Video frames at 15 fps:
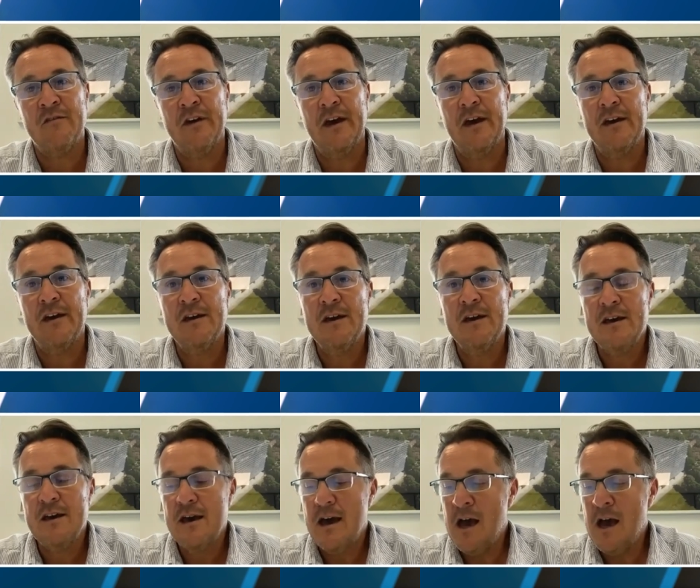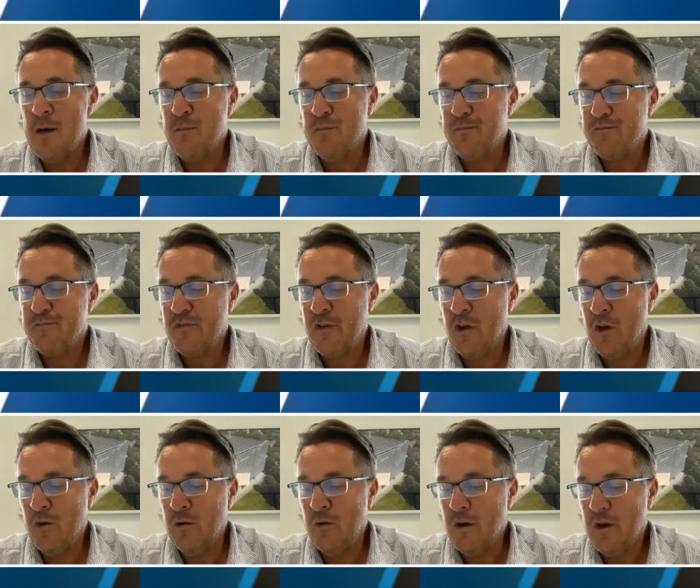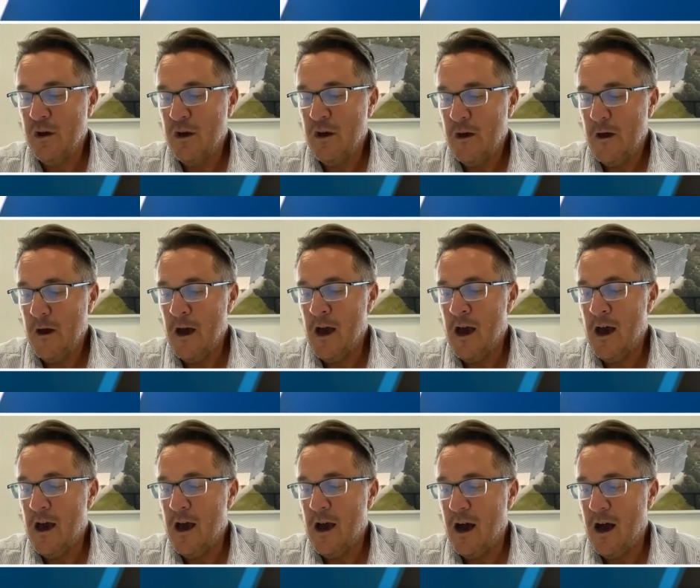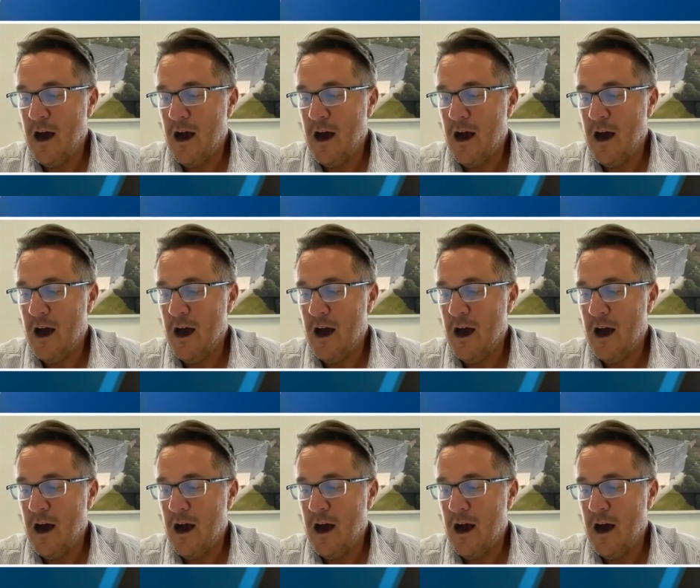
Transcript: of it. Um, so uh,